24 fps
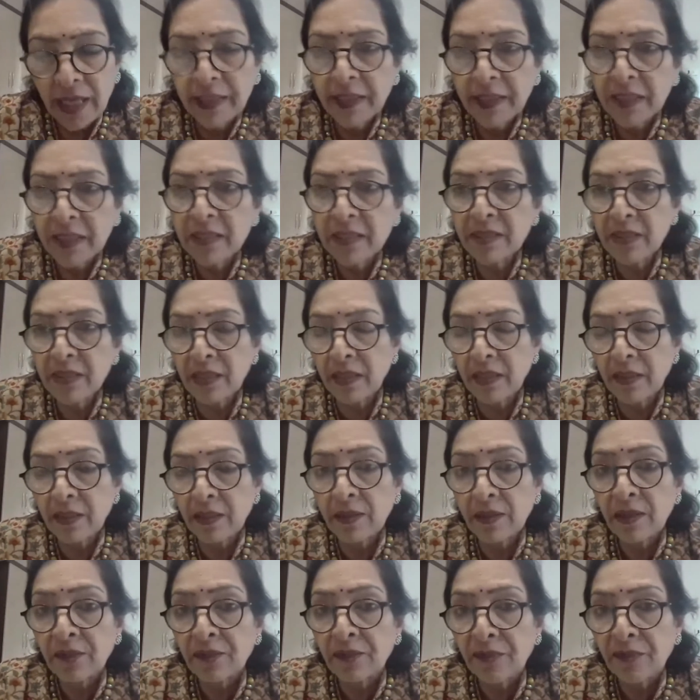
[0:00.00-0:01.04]
And it's a
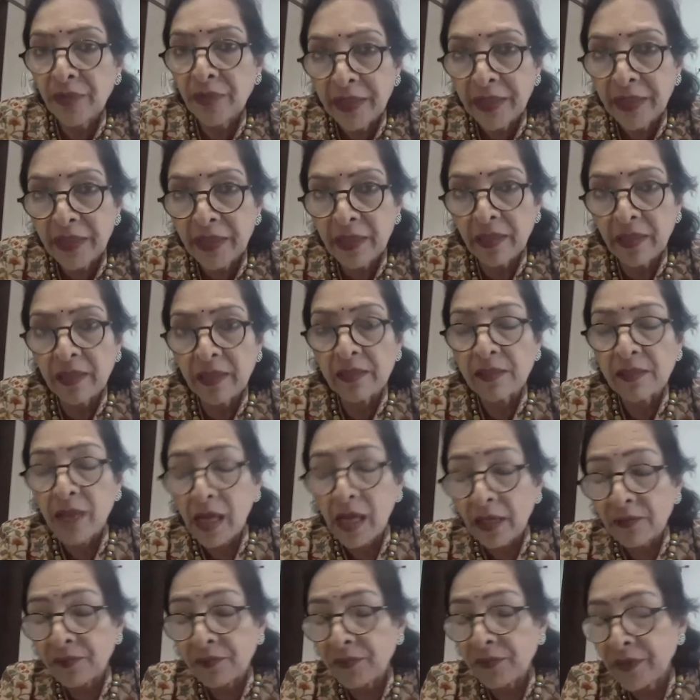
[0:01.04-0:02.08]

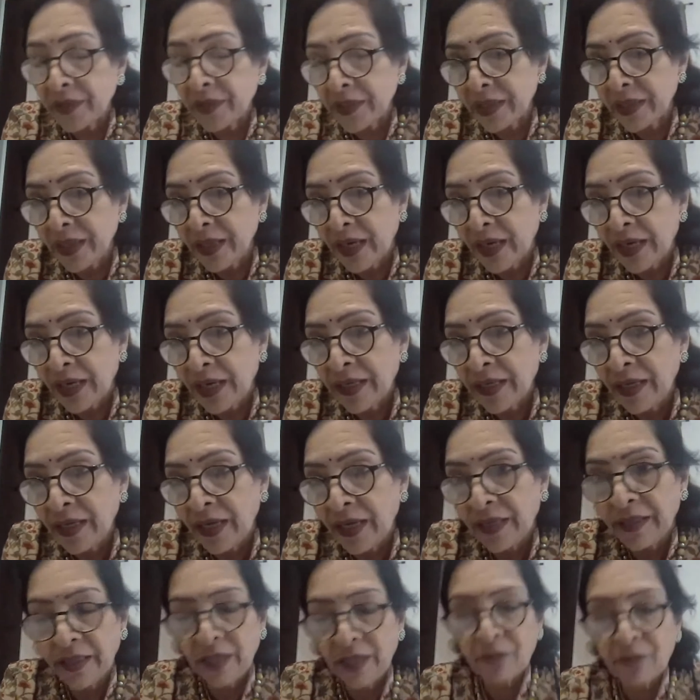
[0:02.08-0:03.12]
very high
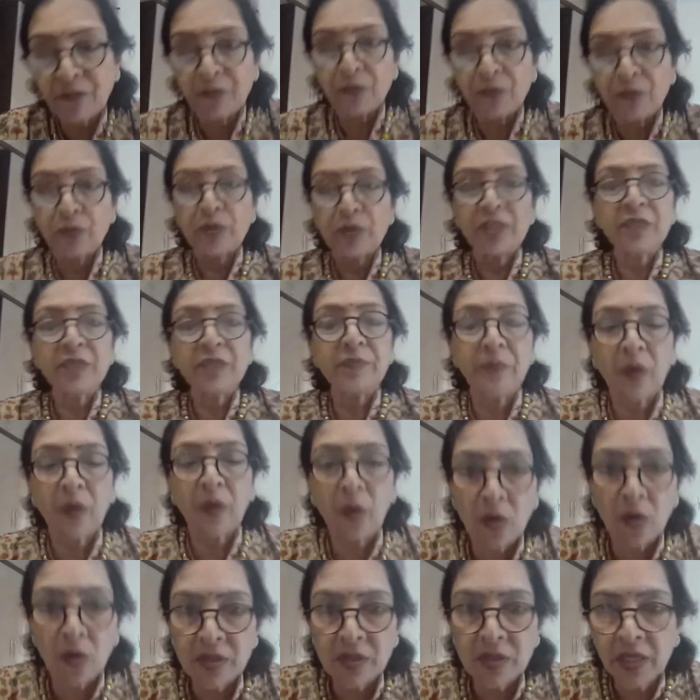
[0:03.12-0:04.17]
hanging fruit is
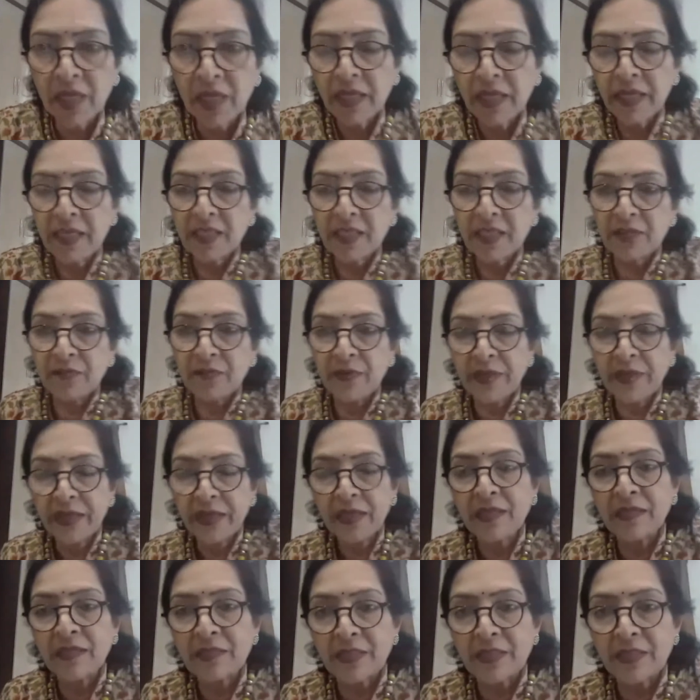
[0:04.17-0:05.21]
because it's
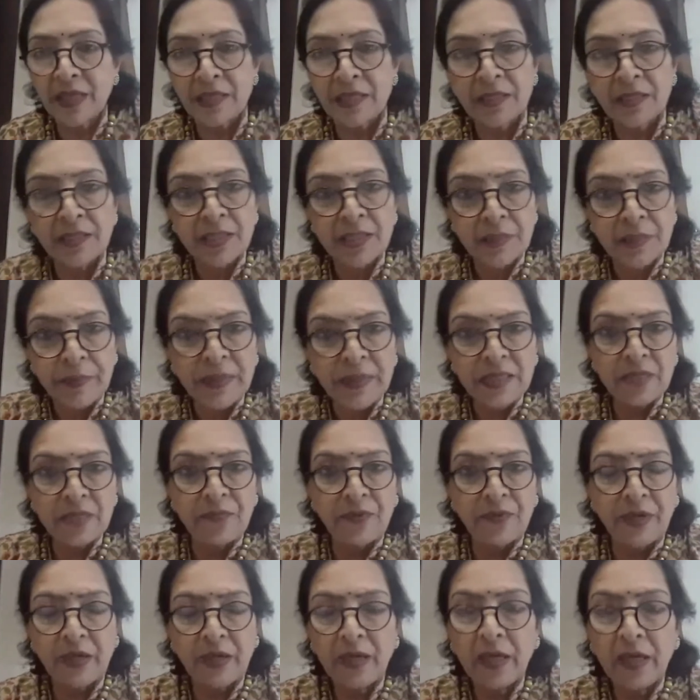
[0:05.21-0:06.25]
very consultant
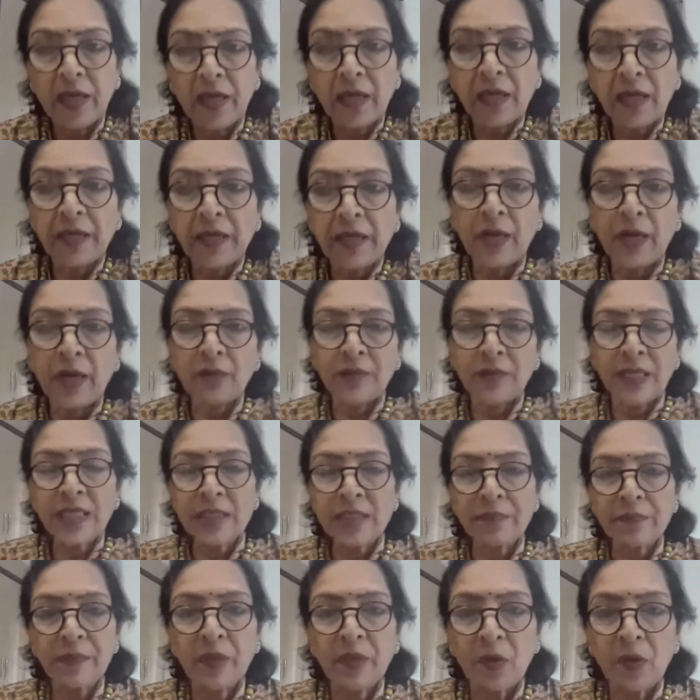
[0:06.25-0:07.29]
specific. Now,
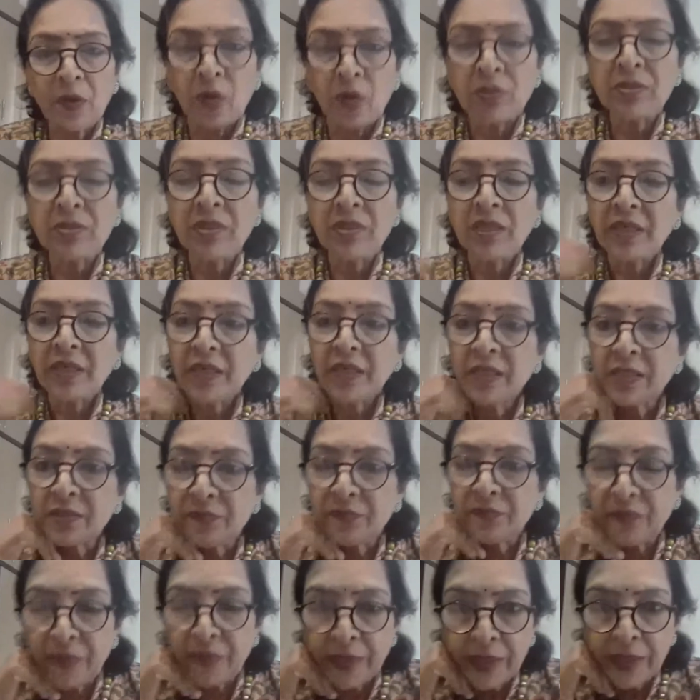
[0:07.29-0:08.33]
that's because it's
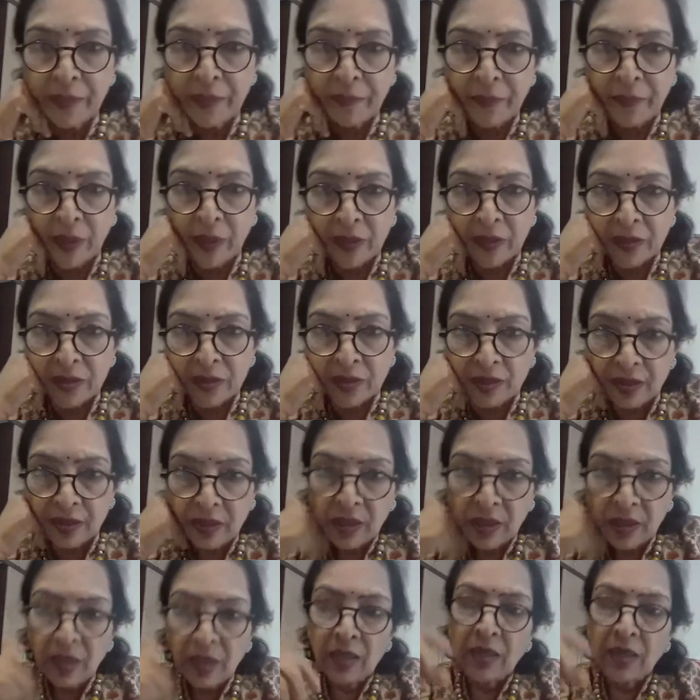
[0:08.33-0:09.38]
very much
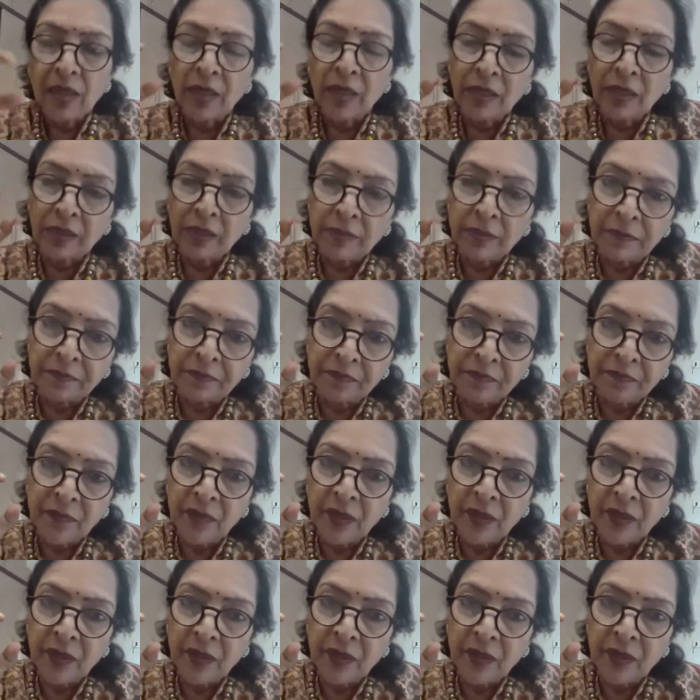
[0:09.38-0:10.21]
a